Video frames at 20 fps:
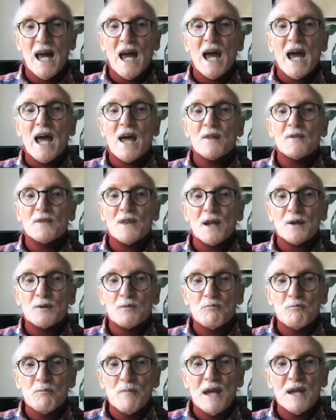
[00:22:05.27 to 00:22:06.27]
And that
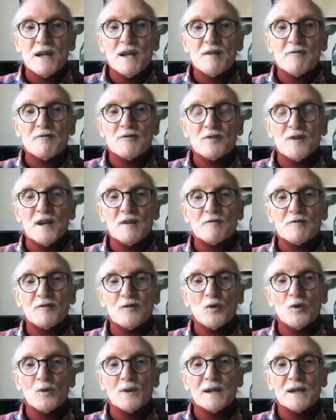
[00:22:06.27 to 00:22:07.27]
many freight
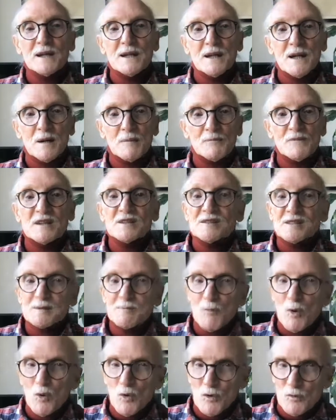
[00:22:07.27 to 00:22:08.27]
forwarding companies,
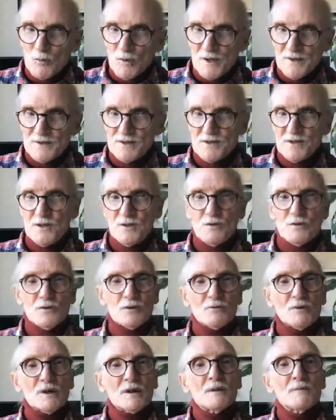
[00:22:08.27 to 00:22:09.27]
small ones
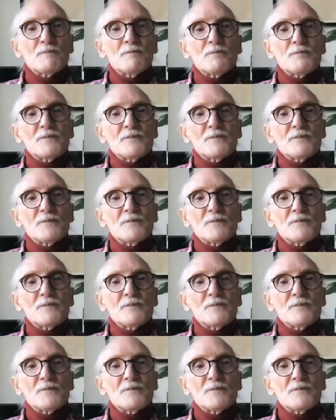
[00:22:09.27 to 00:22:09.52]
usually,